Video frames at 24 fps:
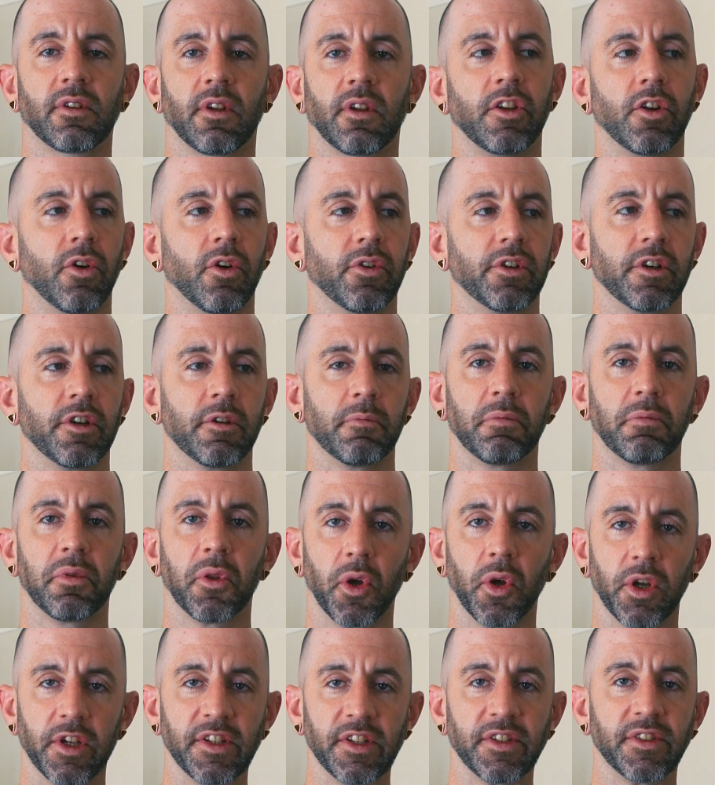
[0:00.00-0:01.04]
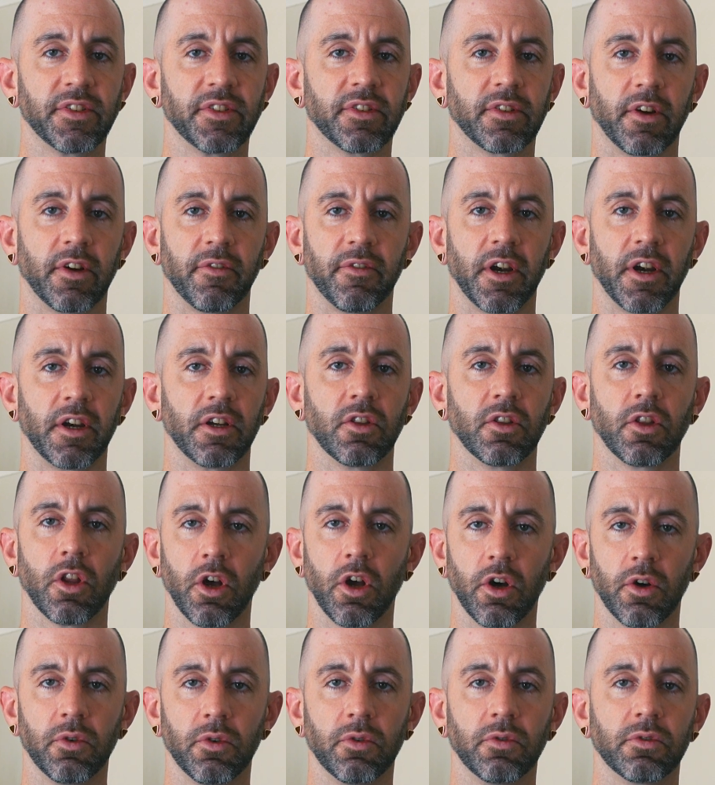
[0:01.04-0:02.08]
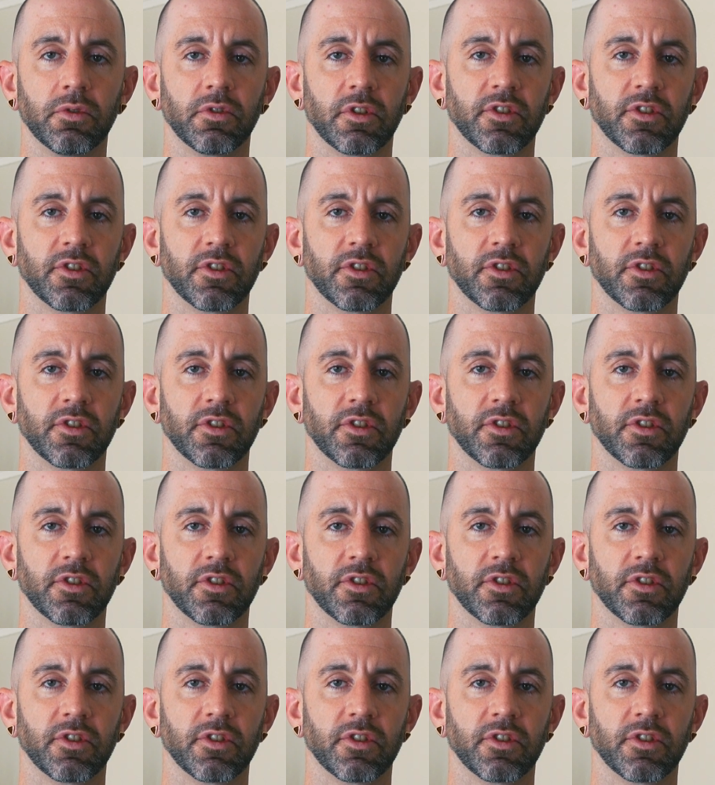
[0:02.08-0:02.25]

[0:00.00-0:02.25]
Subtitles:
Your employees are very low.